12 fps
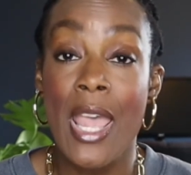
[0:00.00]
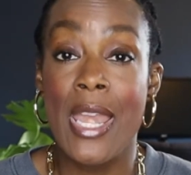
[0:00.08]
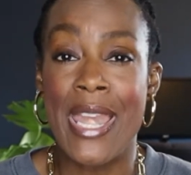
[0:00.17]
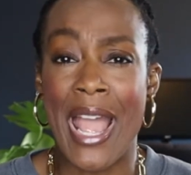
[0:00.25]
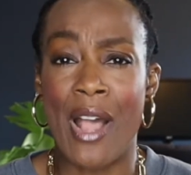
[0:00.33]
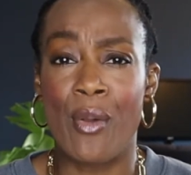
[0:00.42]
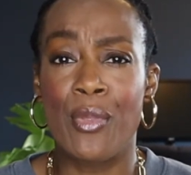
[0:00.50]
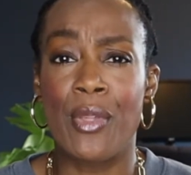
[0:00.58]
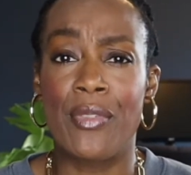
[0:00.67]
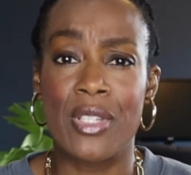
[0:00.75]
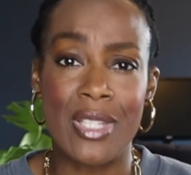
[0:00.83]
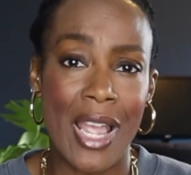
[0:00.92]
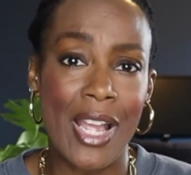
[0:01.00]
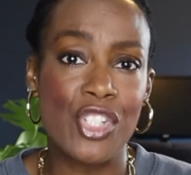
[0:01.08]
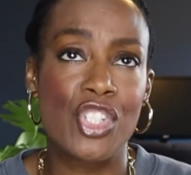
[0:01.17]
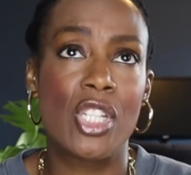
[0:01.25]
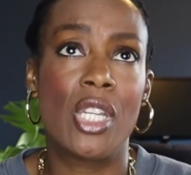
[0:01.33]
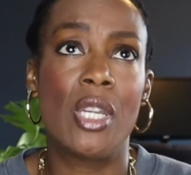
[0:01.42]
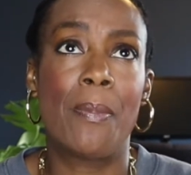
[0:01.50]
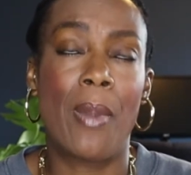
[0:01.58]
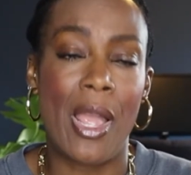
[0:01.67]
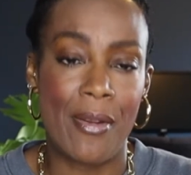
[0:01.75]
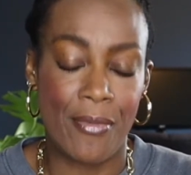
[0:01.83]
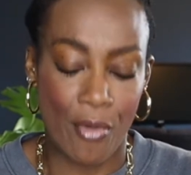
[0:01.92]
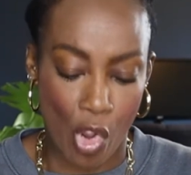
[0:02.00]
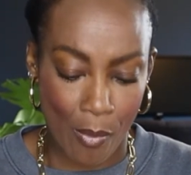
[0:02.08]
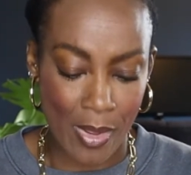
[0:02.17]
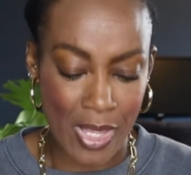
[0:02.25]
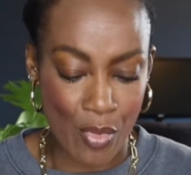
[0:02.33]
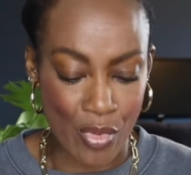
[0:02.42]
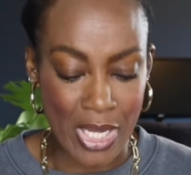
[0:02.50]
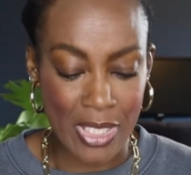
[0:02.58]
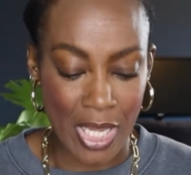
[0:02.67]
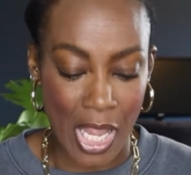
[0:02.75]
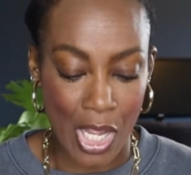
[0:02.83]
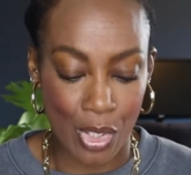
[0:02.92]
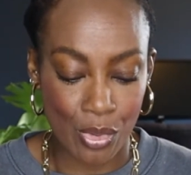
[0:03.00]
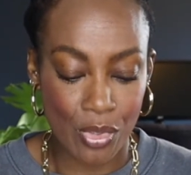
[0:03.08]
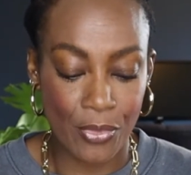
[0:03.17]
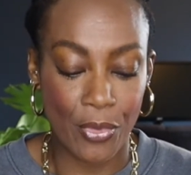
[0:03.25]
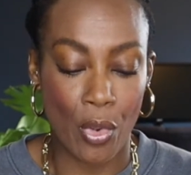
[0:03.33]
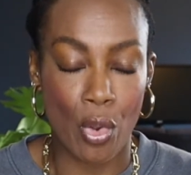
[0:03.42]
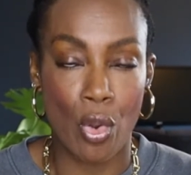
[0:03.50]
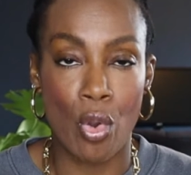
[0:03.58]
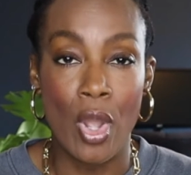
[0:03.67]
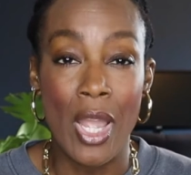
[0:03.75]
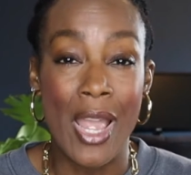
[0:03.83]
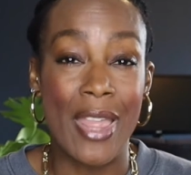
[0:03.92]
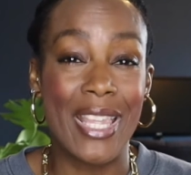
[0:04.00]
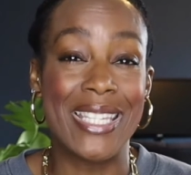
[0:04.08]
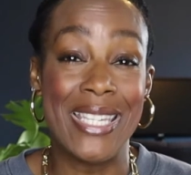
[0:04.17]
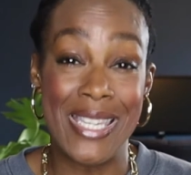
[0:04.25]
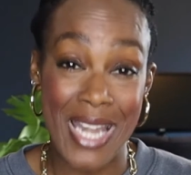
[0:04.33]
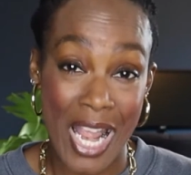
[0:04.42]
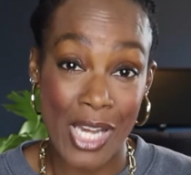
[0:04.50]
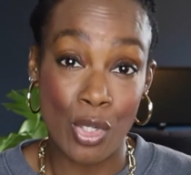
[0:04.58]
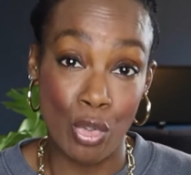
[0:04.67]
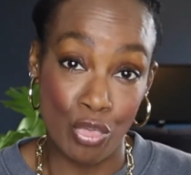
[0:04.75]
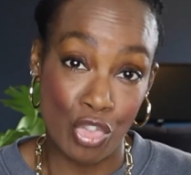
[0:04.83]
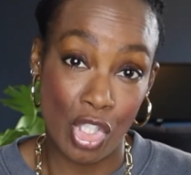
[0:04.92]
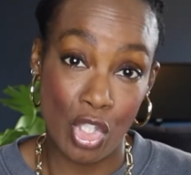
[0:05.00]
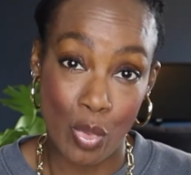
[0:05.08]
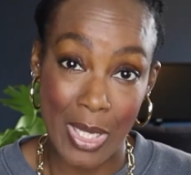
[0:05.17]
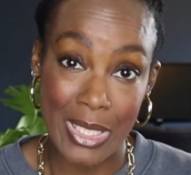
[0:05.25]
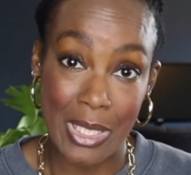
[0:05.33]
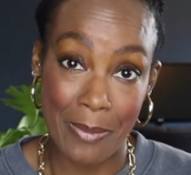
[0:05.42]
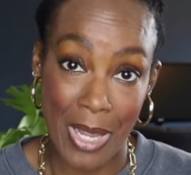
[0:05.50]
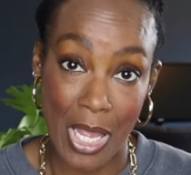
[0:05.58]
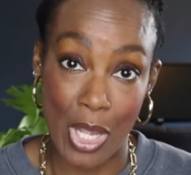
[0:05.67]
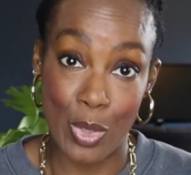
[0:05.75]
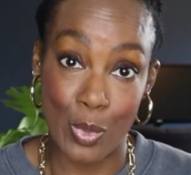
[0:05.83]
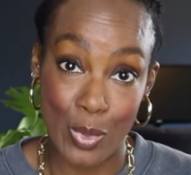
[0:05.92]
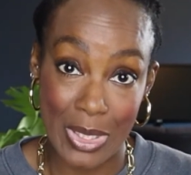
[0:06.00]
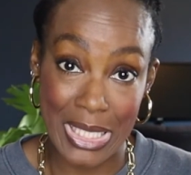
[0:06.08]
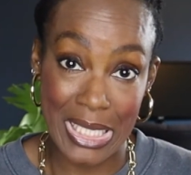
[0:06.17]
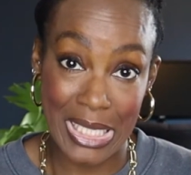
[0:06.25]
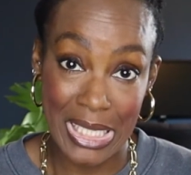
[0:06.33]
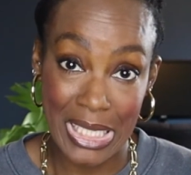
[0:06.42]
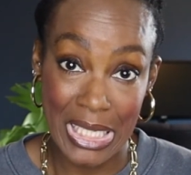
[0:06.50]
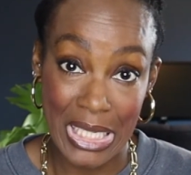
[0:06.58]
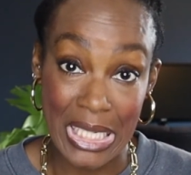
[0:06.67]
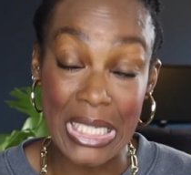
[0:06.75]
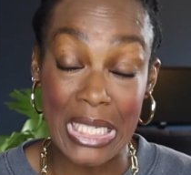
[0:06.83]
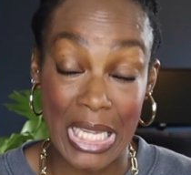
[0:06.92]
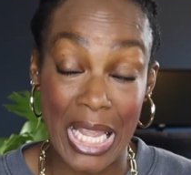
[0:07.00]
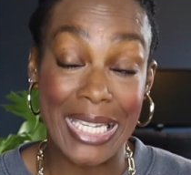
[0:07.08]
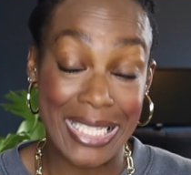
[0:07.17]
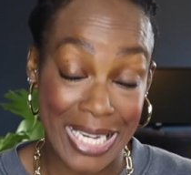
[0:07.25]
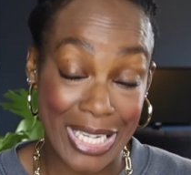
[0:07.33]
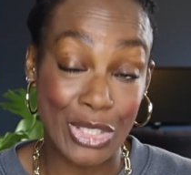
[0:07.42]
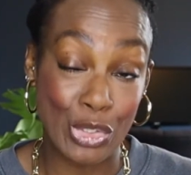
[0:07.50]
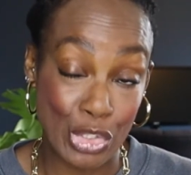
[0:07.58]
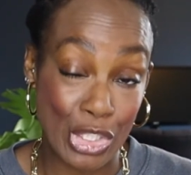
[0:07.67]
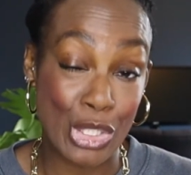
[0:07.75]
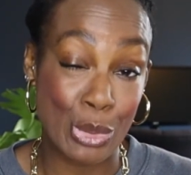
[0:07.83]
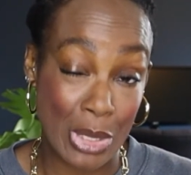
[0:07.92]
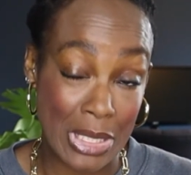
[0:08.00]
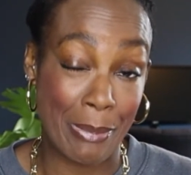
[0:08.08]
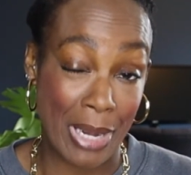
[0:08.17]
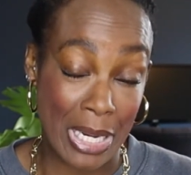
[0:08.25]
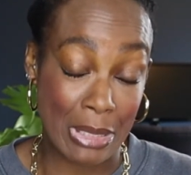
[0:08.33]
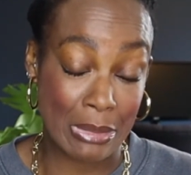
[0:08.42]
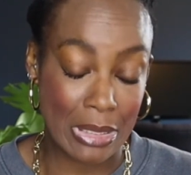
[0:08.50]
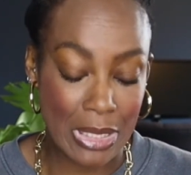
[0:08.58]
Now, the Versace platform retails for, I think it's £920. Yeah, £920.